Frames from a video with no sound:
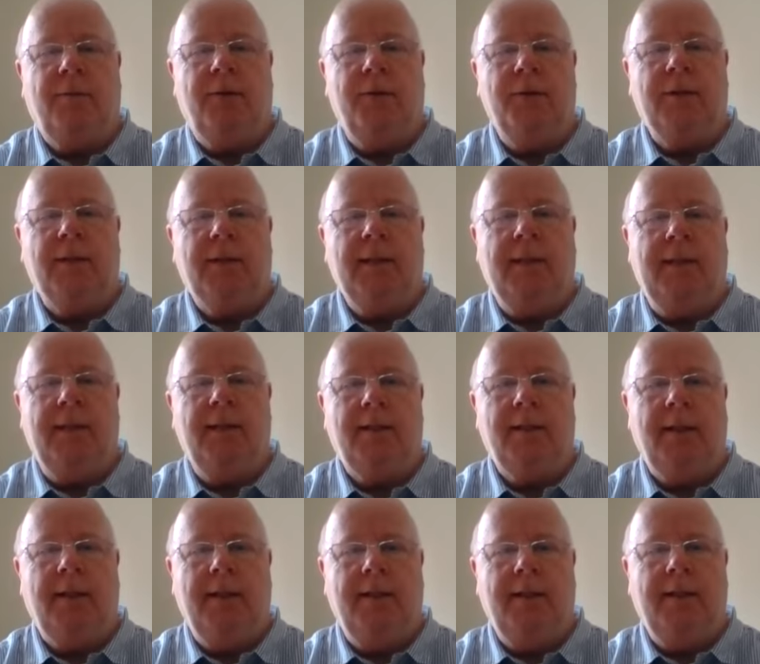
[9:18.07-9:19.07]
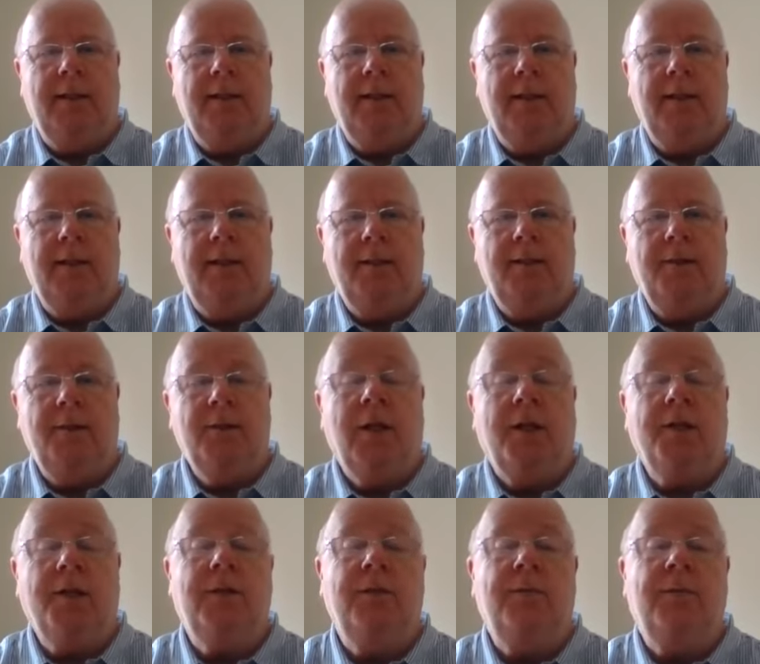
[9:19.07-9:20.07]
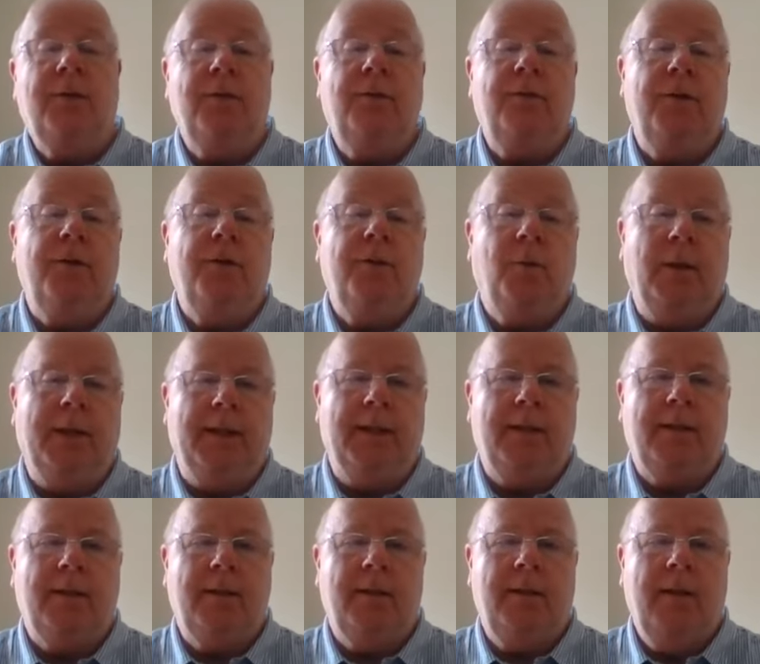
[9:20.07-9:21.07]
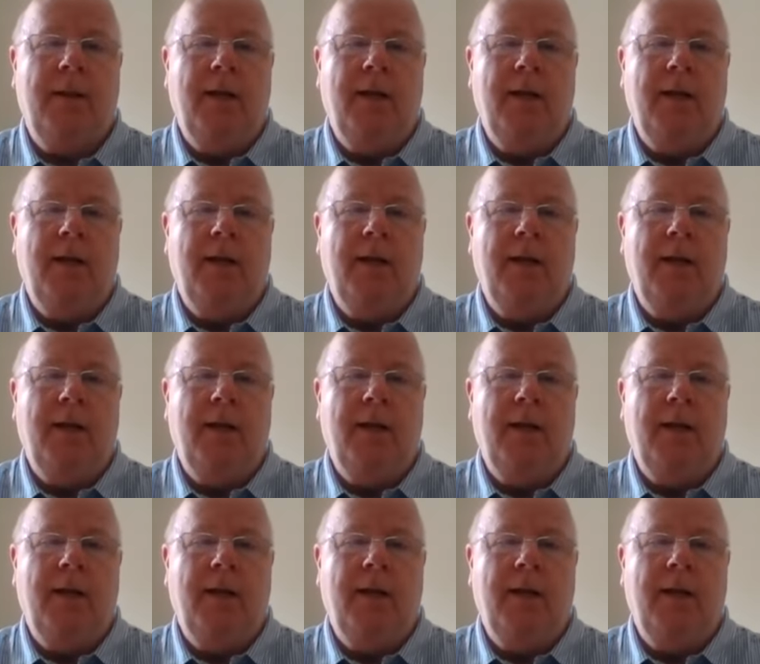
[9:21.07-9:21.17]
for us inside. There's lots of different ways.